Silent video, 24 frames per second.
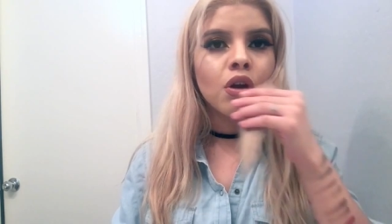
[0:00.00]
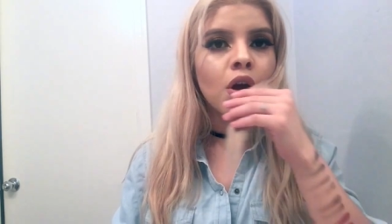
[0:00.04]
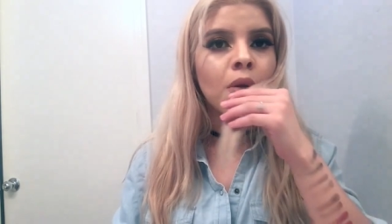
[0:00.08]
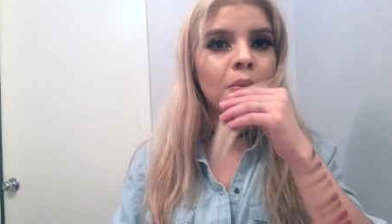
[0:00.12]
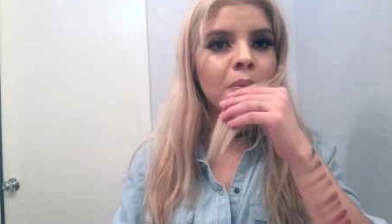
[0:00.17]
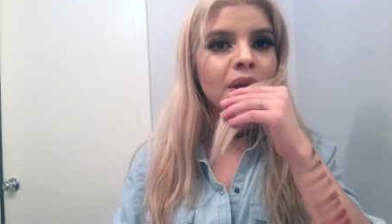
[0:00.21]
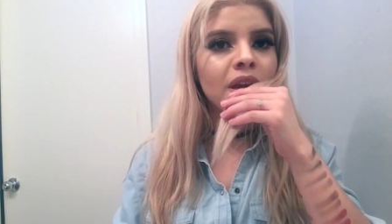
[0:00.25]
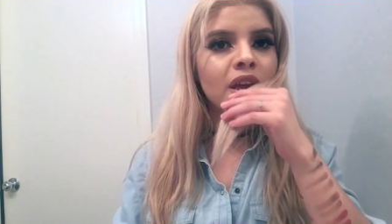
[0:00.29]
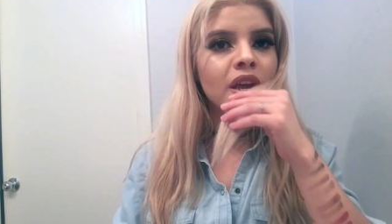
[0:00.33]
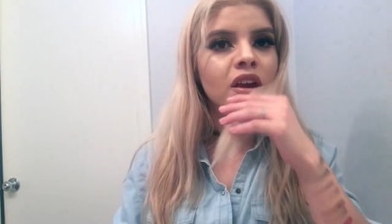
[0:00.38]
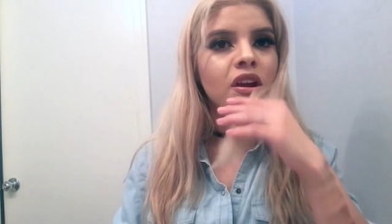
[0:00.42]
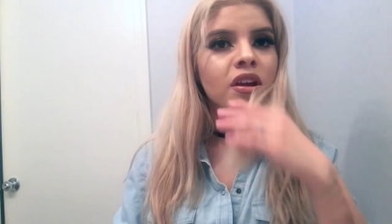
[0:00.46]
All
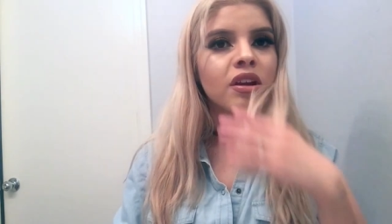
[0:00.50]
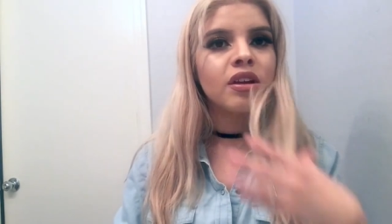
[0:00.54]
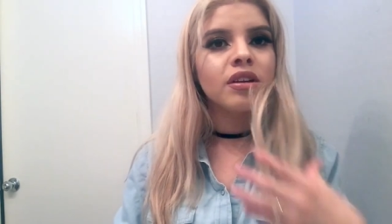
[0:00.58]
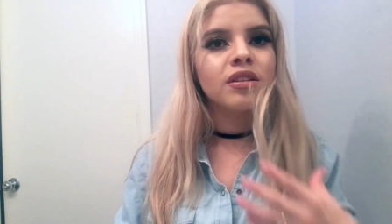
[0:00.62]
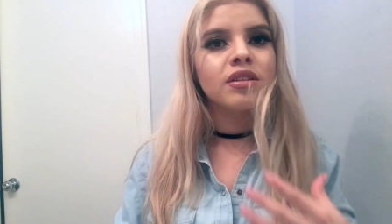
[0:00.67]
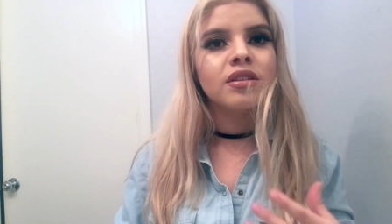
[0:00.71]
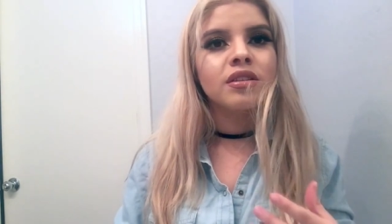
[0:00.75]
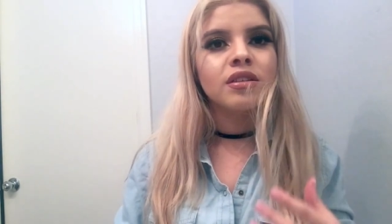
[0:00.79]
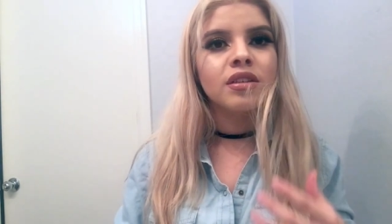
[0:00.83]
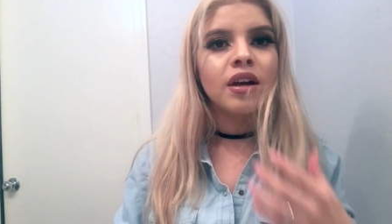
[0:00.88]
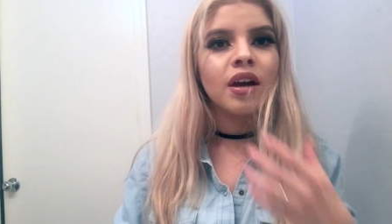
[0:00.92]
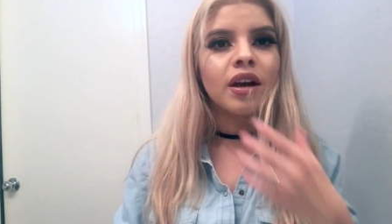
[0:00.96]
my hair
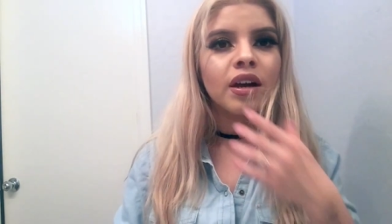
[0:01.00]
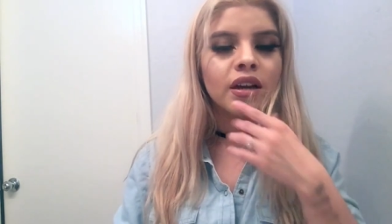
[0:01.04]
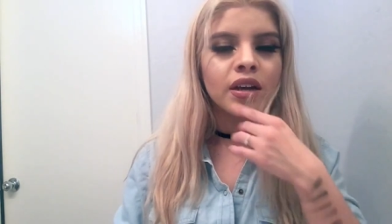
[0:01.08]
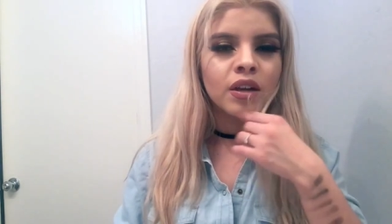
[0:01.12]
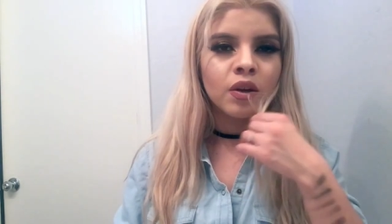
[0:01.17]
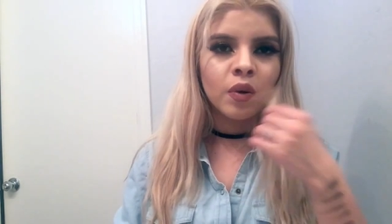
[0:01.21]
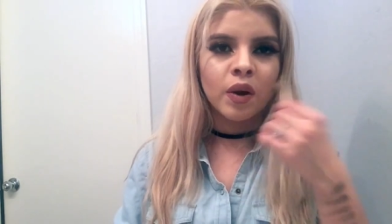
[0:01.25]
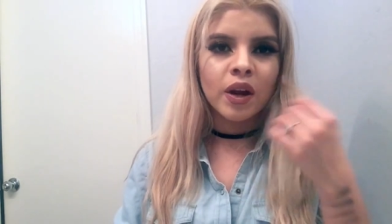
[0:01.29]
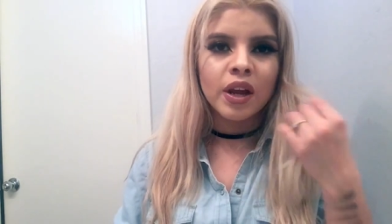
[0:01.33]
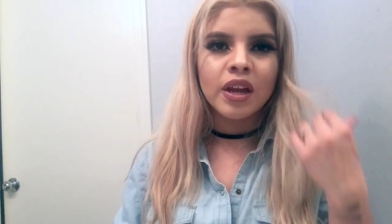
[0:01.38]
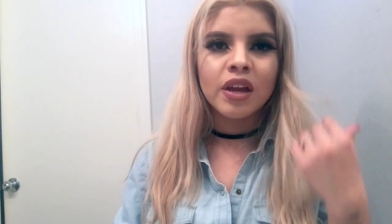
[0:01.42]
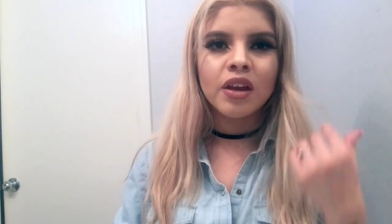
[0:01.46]
gets stuck,
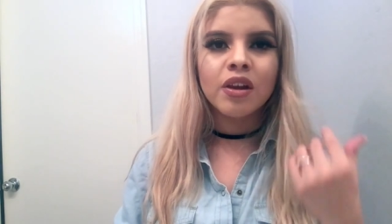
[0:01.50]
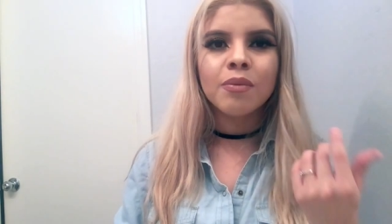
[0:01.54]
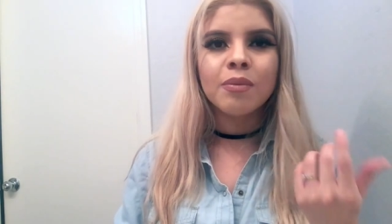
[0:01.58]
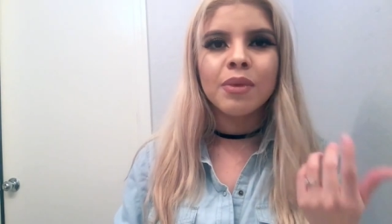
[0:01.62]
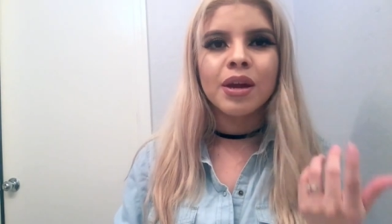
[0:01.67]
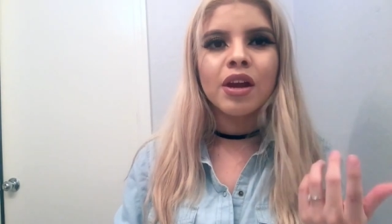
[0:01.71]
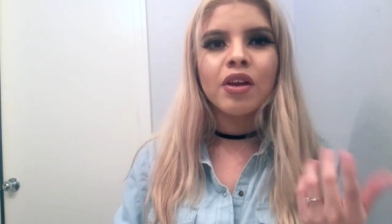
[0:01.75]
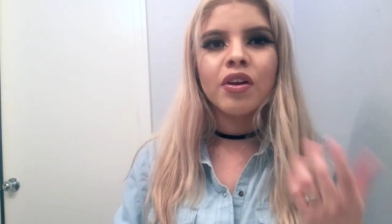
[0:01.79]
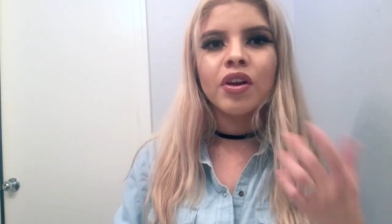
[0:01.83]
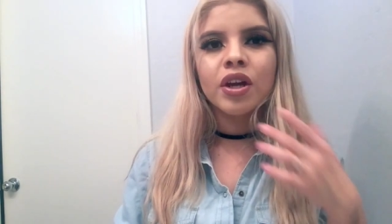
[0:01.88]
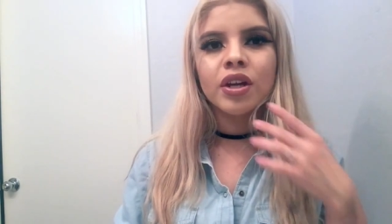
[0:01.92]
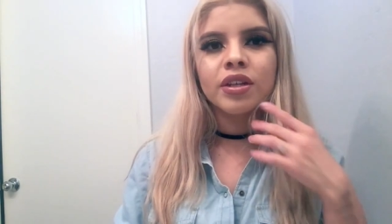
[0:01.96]
and right here my
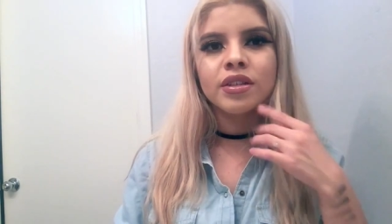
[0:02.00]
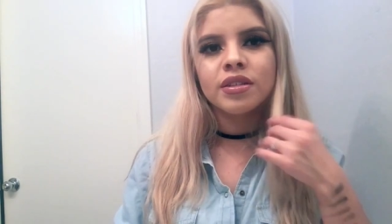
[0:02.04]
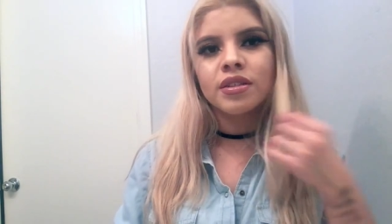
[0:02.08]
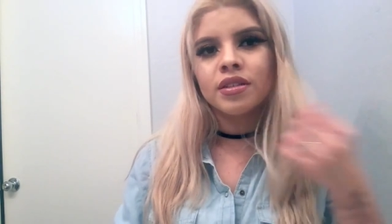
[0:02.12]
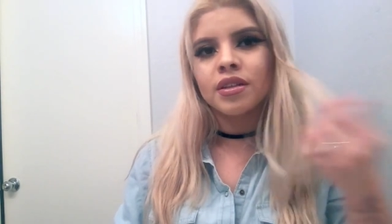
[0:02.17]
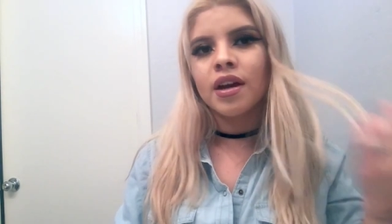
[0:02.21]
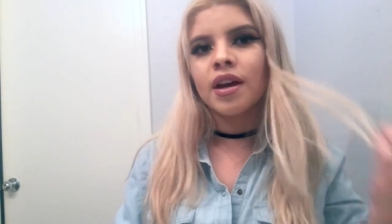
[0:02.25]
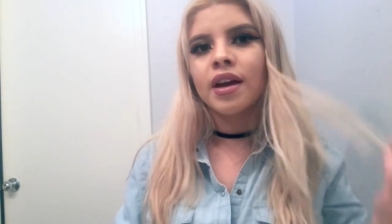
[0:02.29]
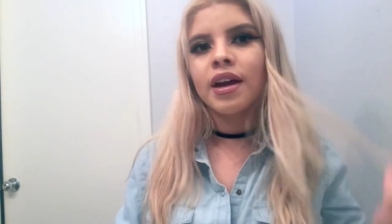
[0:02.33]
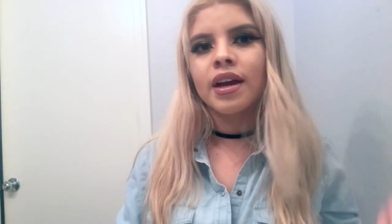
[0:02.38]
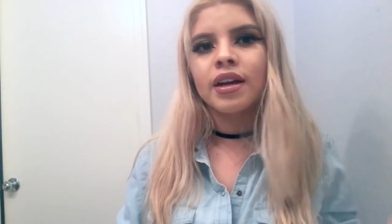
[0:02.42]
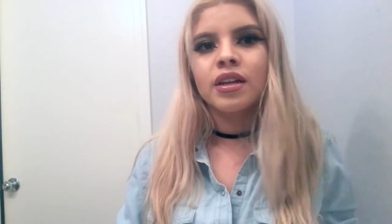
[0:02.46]
hair gets stuck.